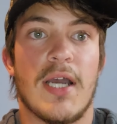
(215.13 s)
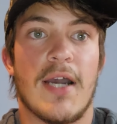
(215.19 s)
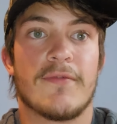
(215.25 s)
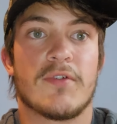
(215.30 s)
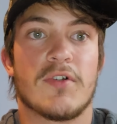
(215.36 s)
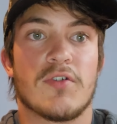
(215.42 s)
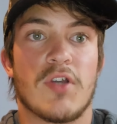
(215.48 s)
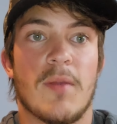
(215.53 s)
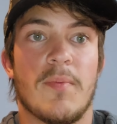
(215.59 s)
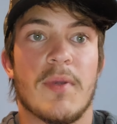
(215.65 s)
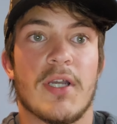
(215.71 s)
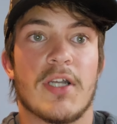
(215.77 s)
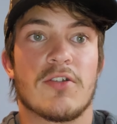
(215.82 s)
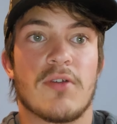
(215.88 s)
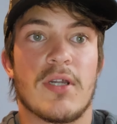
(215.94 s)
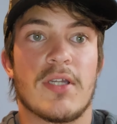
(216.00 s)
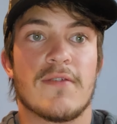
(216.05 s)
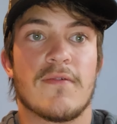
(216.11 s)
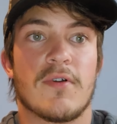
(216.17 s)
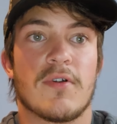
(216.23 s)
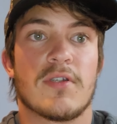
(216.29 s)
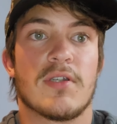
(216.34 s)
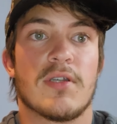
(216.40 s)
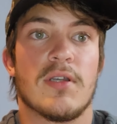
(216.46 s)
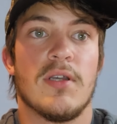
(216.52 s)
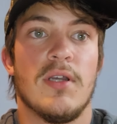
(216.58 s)
After draping, a
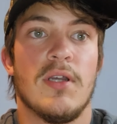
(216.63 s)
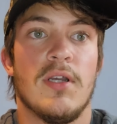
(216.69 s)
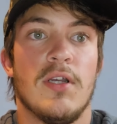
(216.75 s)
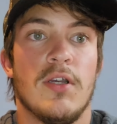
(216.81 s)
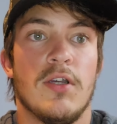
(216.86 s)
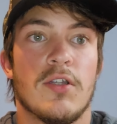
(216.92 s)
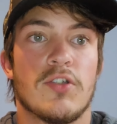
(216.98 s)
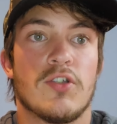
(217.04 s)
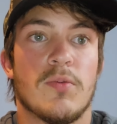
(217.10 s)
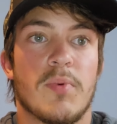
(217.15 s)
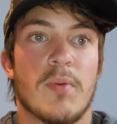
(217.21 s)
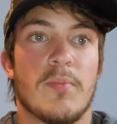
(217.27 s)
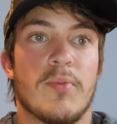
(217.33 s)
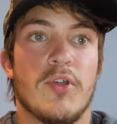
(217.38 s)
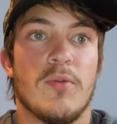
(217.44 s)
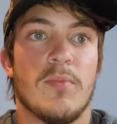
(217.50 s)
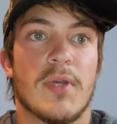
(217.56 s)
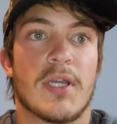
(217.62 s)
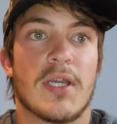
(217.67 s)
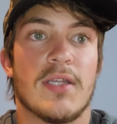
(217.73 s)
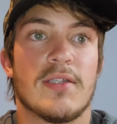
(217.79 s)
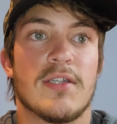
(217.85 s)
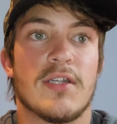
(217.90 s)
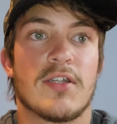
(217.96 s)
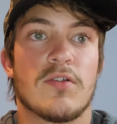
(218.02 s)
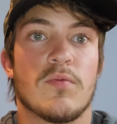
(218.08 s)
transverse suprapubic
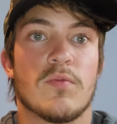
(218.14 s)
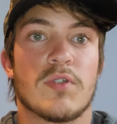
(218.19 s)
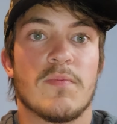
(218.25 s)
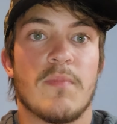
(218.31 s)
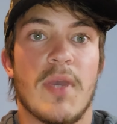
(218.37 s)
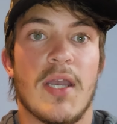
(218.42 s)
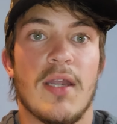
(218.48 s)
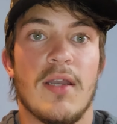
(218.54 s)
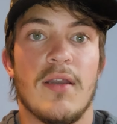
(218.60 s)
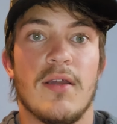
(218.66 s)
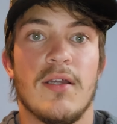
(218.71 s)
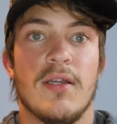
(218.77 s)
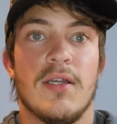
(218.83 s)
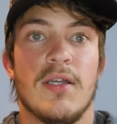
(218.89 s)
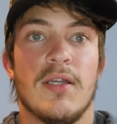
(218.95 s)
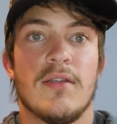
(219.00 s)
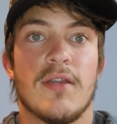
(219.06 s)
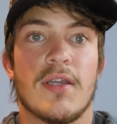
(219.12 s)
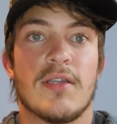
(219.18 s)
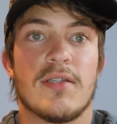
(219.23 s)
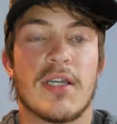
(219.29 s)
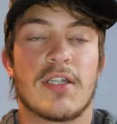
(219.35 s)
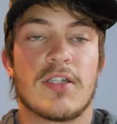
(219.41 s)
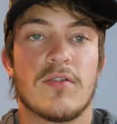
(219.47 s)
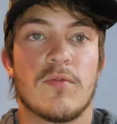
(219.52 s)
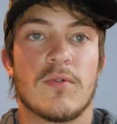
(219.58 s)
incision was made.
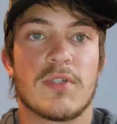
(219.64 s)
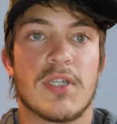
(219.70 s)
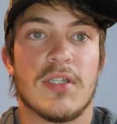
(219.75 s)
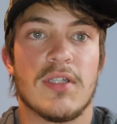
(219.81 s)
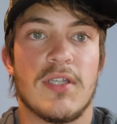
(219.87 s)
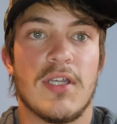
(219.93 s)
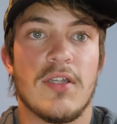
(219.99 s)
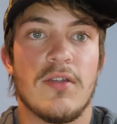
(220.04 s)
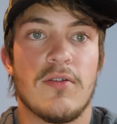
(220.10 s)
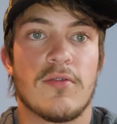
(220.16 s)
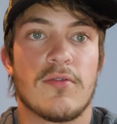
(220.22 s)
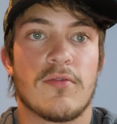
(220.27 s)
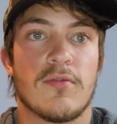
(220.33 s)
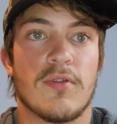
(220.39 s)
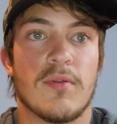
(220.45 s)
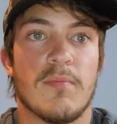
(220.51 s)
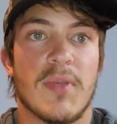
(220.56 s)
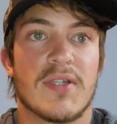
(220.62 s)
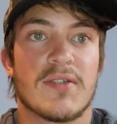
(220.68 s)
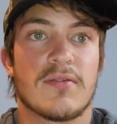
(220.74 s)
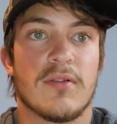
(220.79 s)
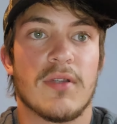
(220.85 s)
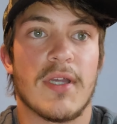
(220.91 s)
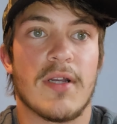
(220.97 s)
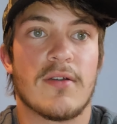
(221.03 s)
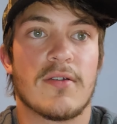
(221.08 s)
Dissection was continued through the muscle
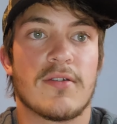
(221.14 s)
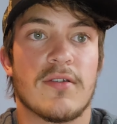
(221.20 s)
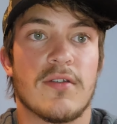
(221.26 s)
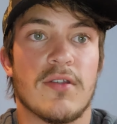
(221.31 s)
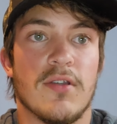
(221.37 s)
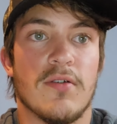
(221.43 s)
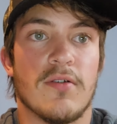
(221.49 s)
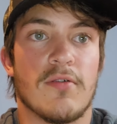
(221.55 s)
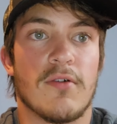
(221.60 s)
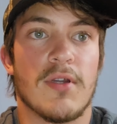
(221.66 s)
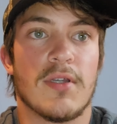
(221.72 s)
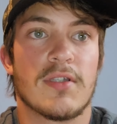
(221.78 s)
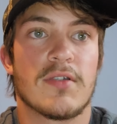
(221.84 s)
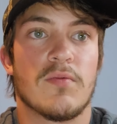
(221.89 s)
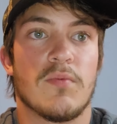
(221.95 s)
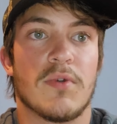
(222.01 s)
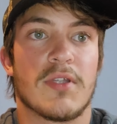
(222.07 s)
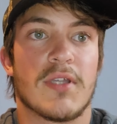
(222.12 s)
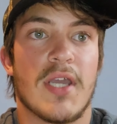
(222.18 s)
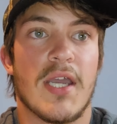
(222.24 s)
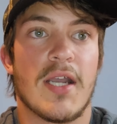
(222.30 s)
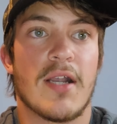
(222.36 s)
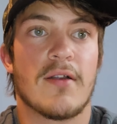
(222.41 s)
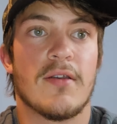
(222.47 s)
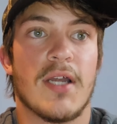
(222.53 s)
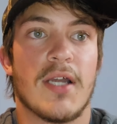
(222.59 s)
layers to the uterus, with
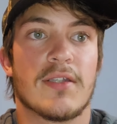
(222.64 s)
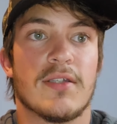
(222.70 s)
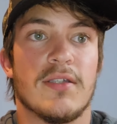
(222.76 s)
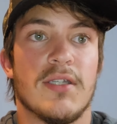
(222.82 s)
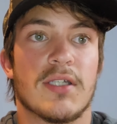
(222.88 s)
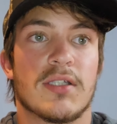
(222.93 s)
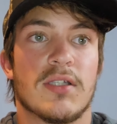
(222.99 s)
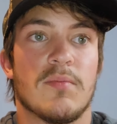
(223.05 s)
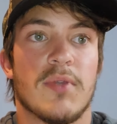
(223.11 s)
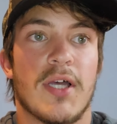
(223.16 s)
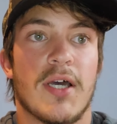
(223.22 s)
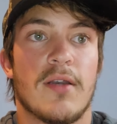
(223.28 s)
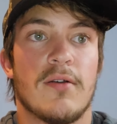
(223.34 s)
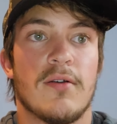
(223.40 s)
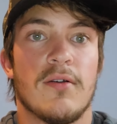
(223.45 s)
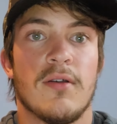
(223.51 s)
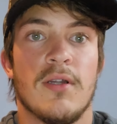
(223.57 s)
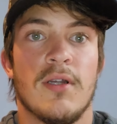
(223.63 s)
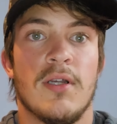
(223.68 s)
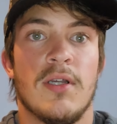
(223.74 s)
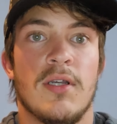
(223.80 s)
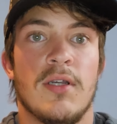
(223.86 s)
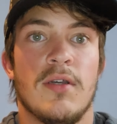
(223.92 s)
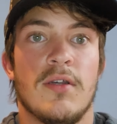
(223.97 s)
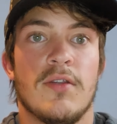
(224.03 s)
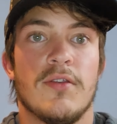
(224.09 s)
care not to nick the bladder.
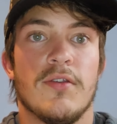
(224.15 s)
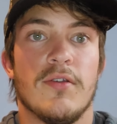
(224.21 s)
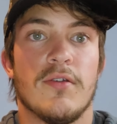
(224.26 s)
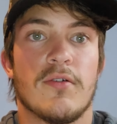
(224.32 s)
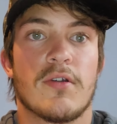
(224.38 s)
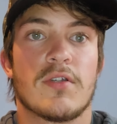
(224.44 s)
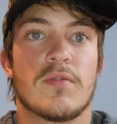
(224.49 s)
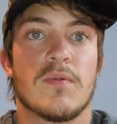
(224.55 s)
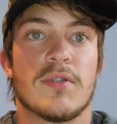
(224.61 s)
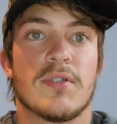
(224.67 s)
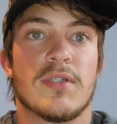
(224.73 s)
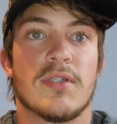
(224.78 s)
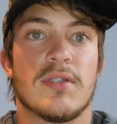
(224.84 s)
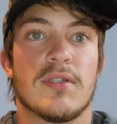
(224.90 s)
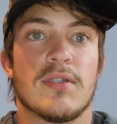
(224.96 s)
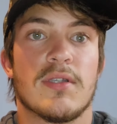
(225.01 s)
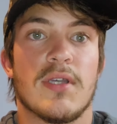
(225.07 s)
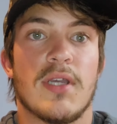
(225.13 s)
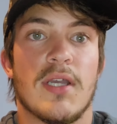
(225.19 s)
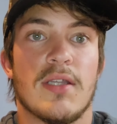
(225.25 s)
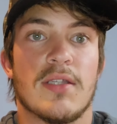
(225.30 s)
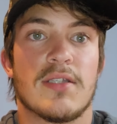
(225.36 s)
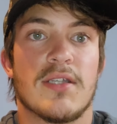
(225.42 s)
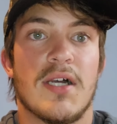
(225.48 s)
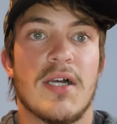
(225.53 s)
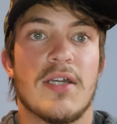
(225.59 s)
The uterus was
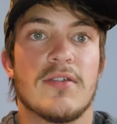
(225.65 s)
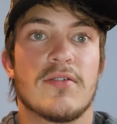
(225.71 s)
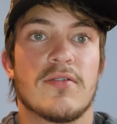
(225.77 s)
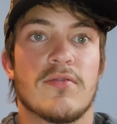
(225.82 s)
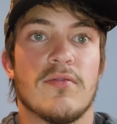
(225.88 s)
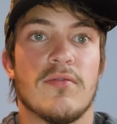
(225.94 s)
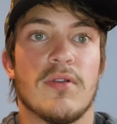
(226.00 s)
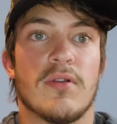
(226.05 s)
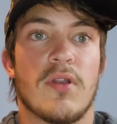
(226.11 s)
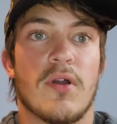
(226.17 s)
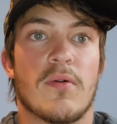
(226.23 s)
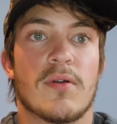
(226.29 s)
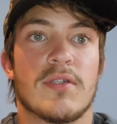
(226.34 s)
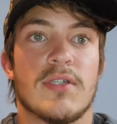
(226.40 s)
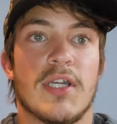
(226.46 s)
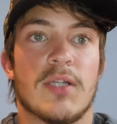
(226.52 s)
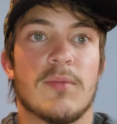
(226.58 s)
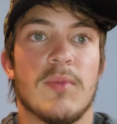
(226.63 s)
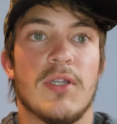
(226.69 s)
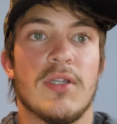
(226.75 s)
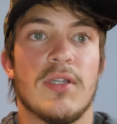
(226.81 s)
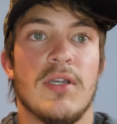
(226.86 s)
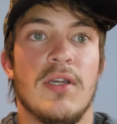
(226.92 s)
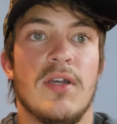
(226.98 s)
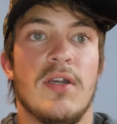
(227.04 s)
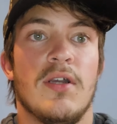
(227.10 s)
incised through the lower segment,
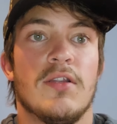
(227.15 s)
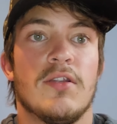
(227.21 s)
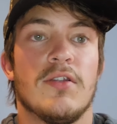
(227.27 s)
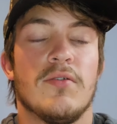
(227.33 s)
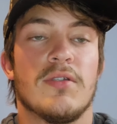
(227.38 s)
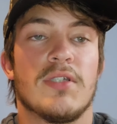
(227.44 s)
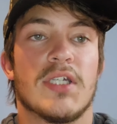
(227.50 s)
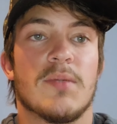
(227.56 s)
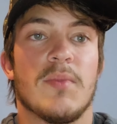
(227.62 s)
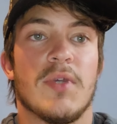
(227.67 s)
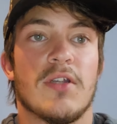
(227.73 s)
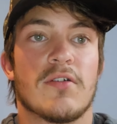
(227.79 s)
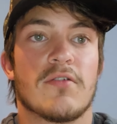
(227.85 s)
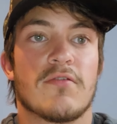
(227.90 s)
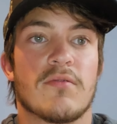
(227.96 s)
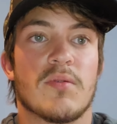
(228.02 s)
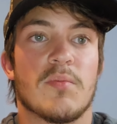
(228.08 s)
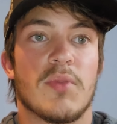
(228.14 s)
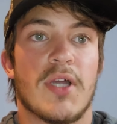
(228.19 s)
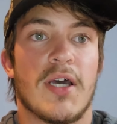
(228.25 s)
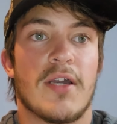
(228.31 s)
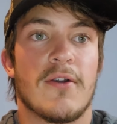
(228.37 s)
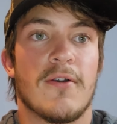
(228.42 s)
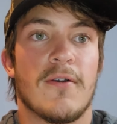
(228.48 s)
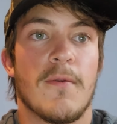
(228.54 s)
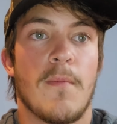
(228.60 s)
2 centimeters from the
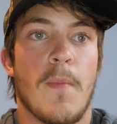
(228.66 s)
bladder.